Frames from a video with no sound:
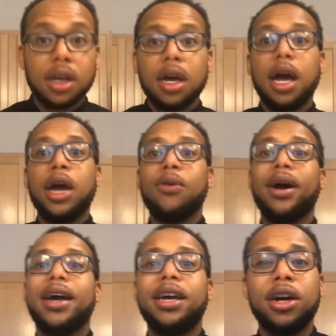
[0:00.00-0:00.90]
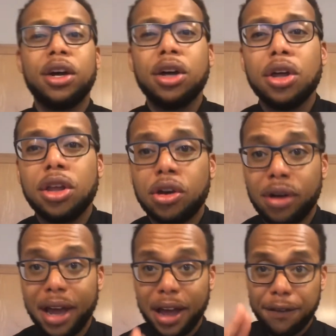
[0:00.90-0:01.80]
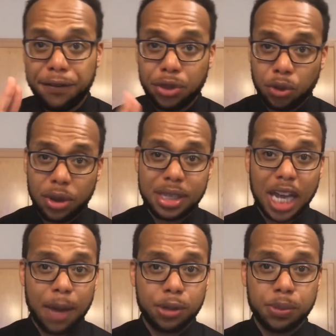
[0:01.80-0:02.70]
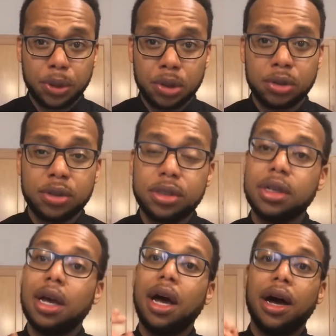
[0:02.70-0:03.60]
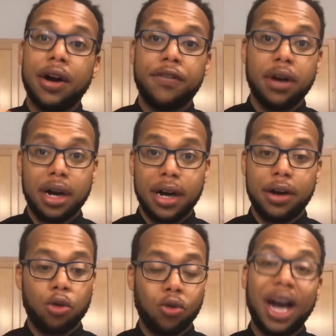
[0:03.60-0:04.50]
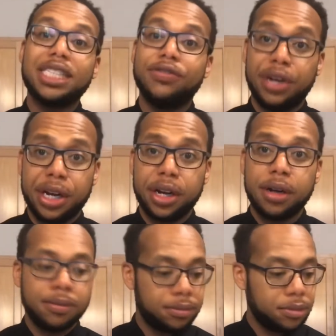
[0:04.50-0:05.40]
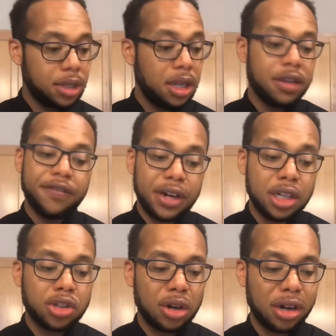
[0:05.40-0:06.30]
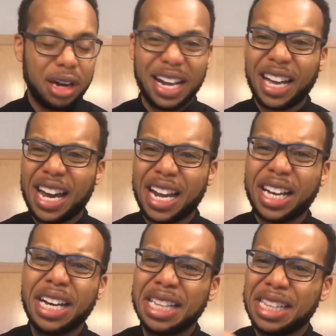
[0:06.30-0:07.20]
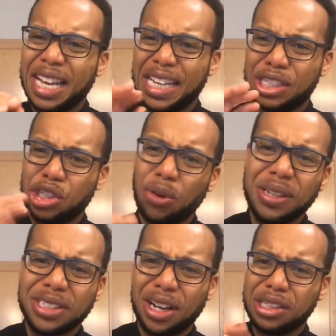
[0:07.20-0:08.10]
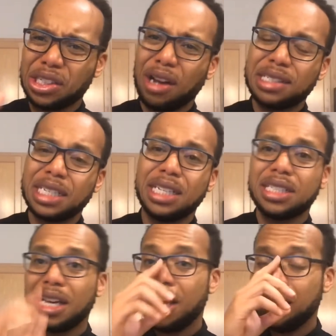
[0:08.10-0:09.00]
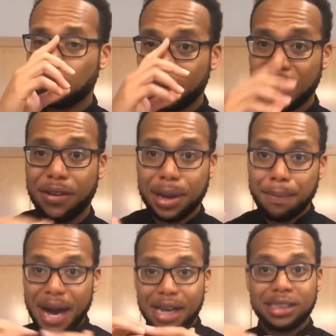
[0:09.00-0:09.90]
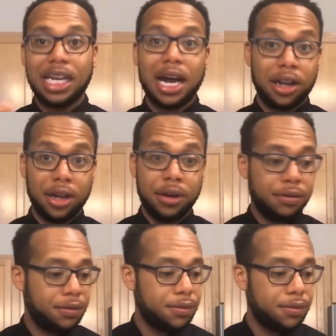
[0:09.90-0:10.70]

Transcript: And right here, you're going to have 3 tablespoons of rice vinegar. The vinegar is going to kind of cut that soy sauce saltiness. It's going to give it a balance that I love.